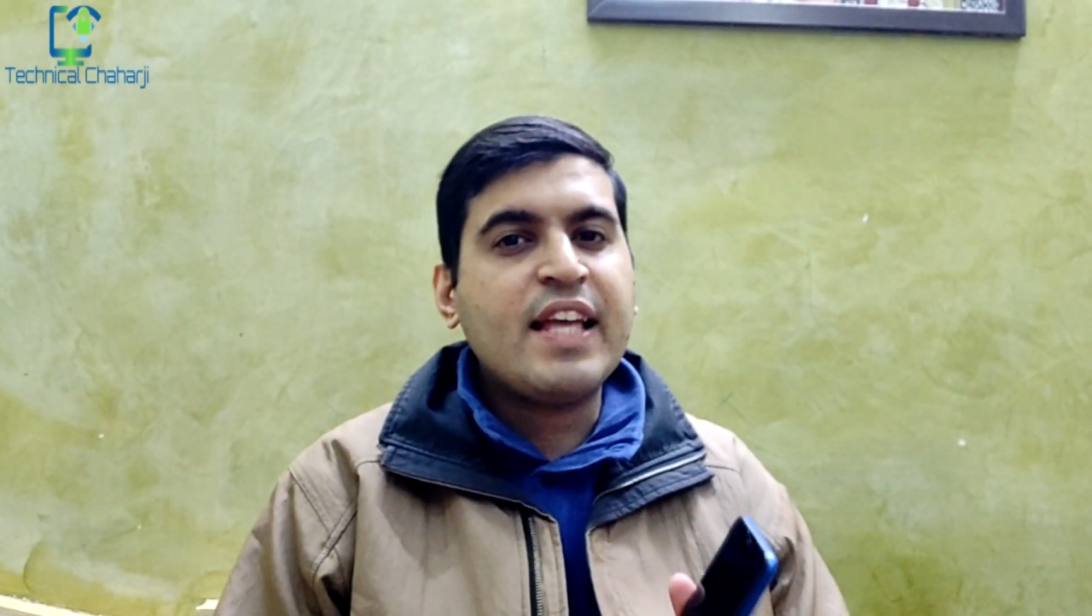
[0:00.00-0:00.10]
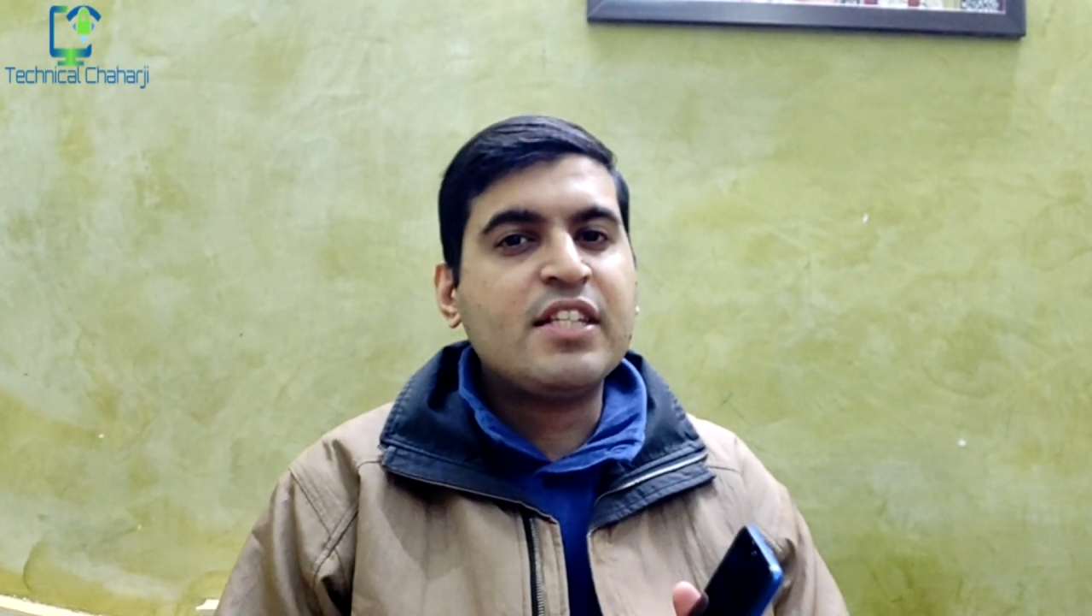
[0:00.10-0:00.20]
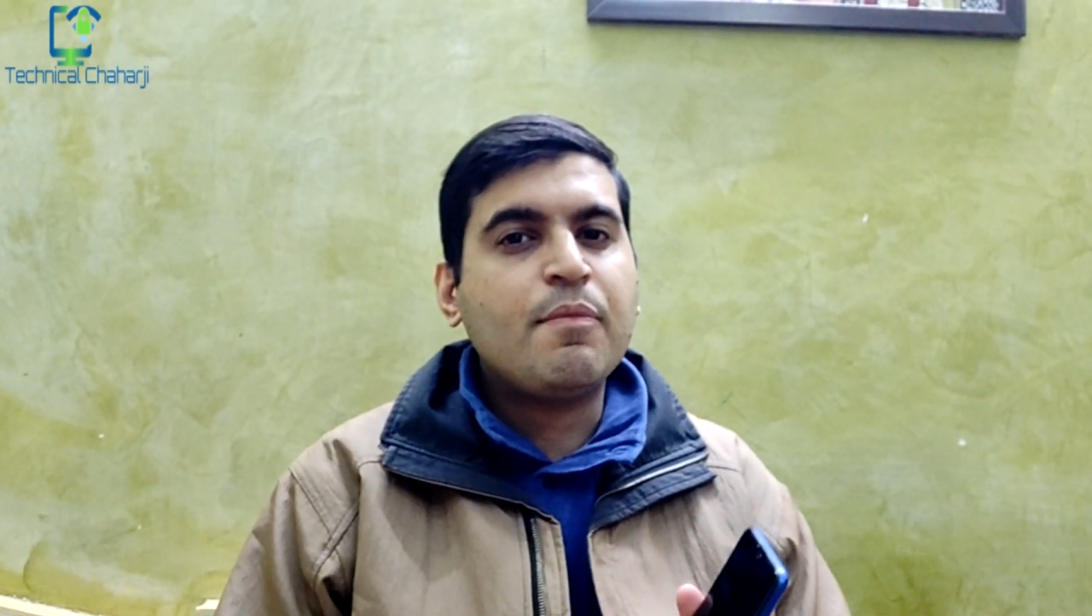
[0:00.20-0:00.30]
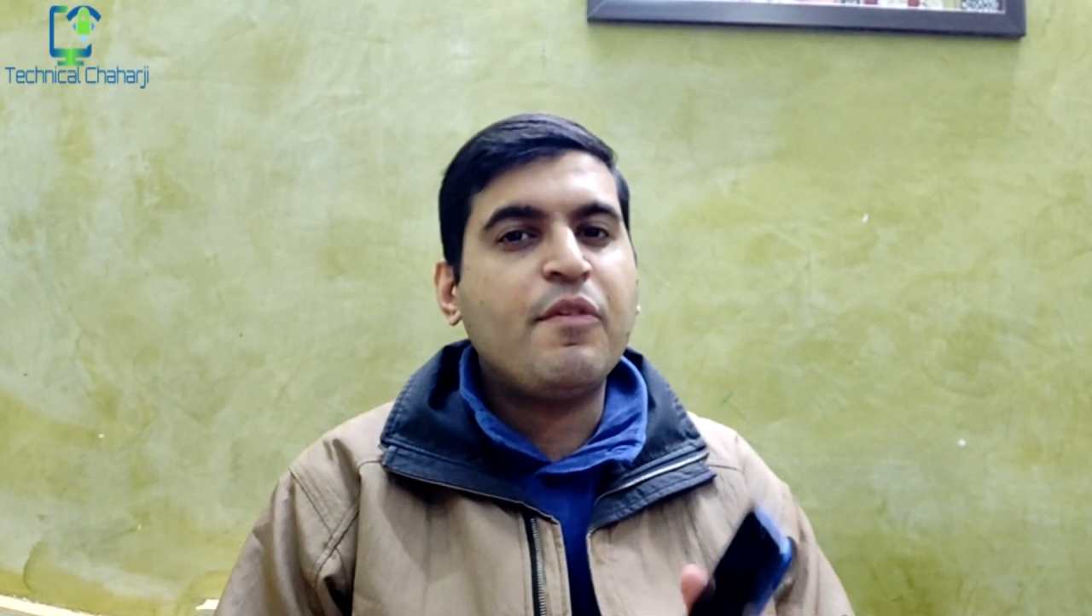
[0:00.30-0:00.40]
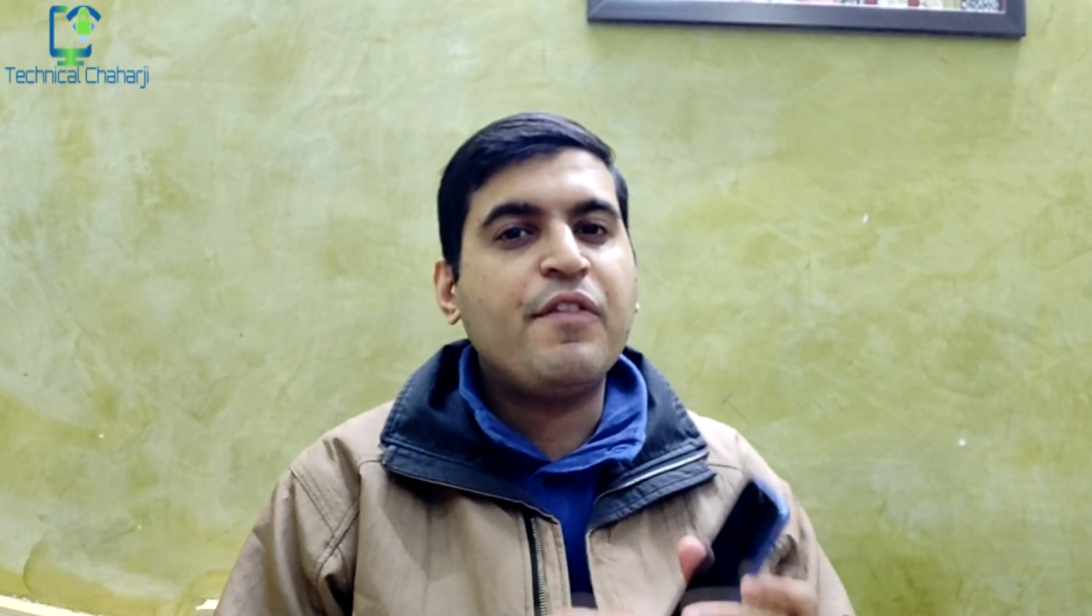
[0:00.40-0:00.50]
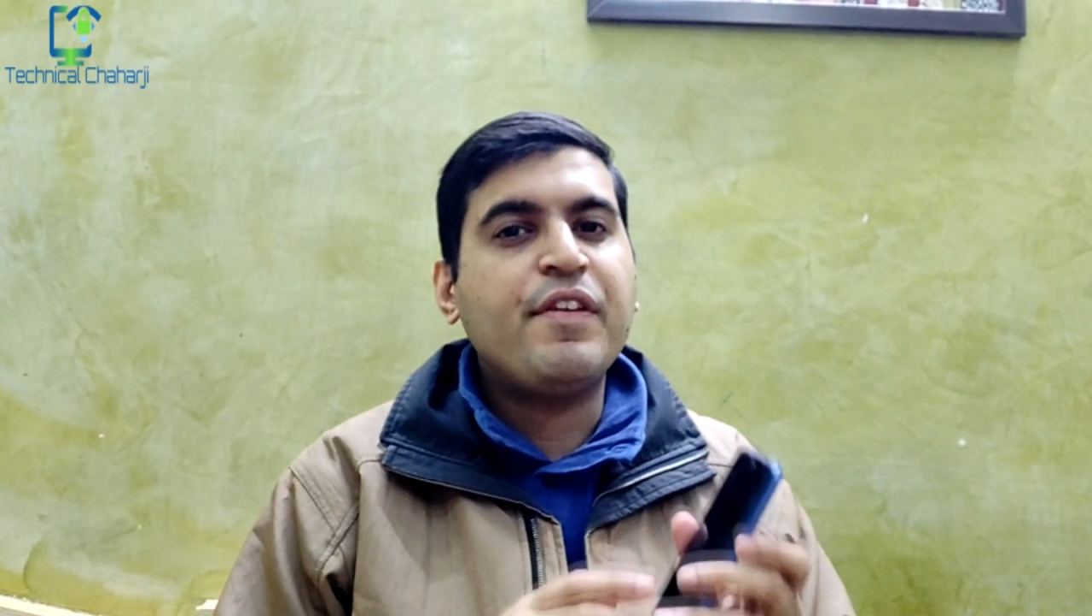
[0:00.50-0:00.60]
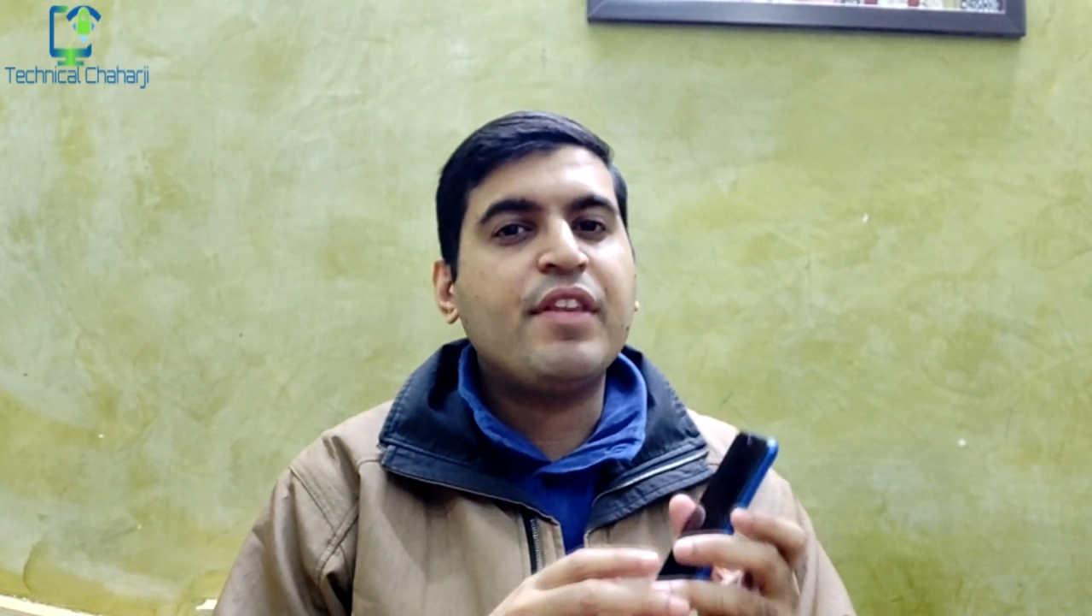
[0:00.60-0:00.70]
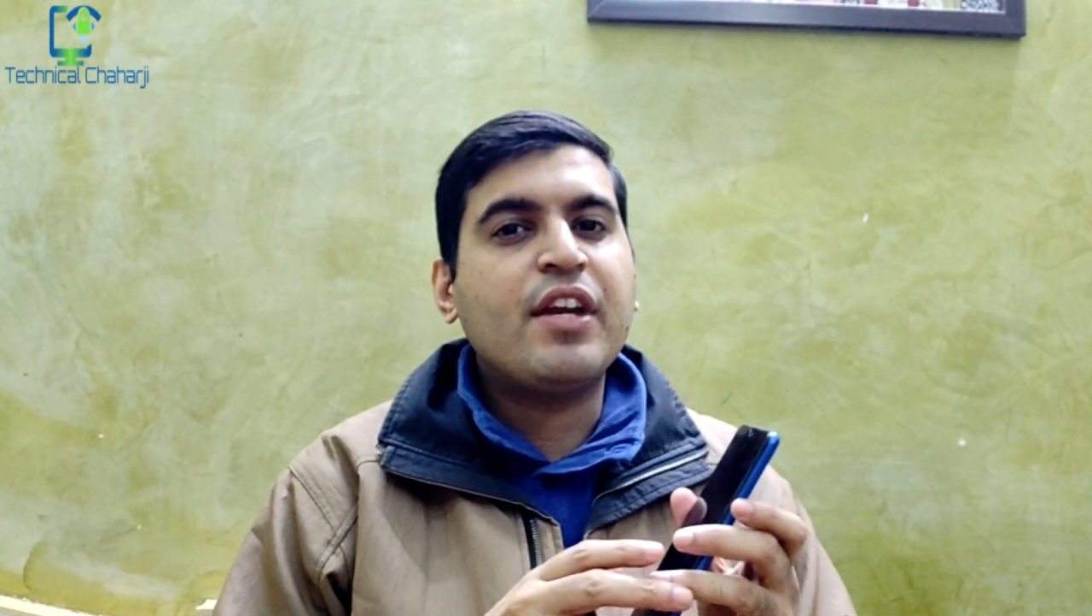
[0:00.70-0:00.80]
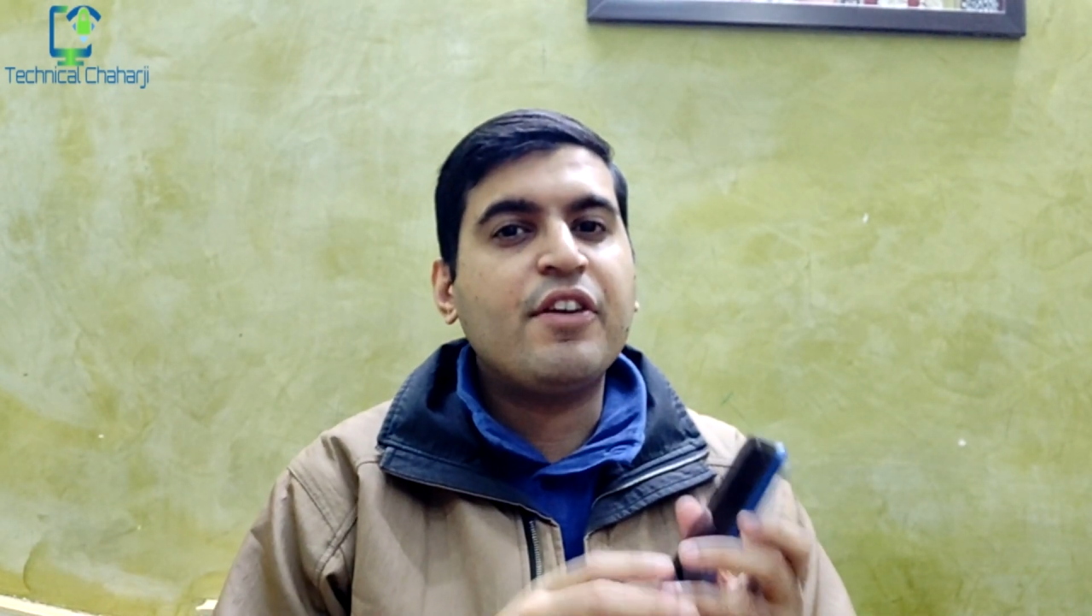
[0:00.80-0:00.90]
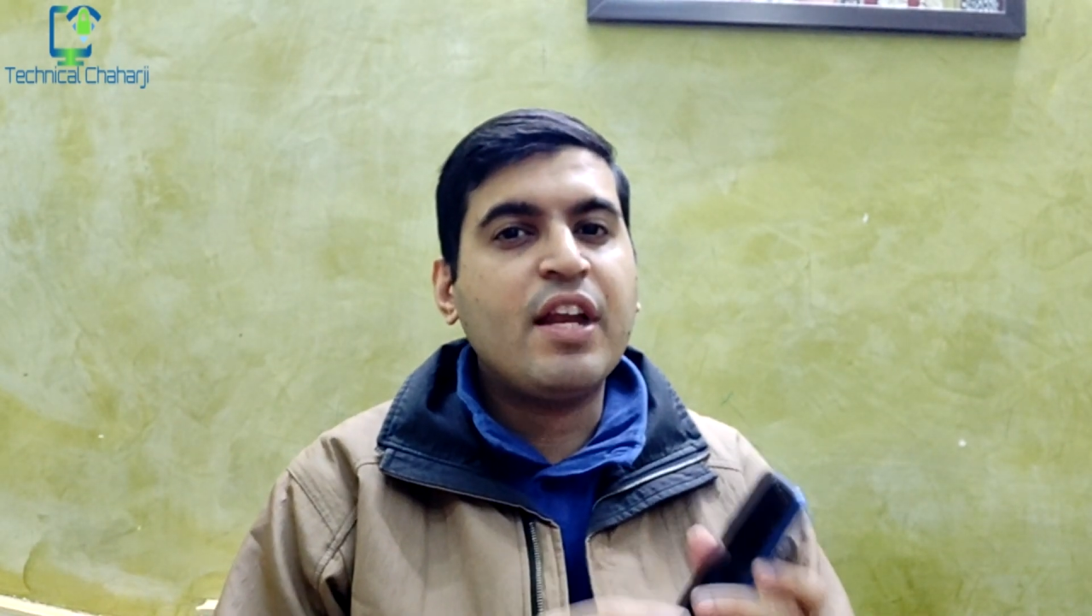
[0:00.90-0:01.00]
test between the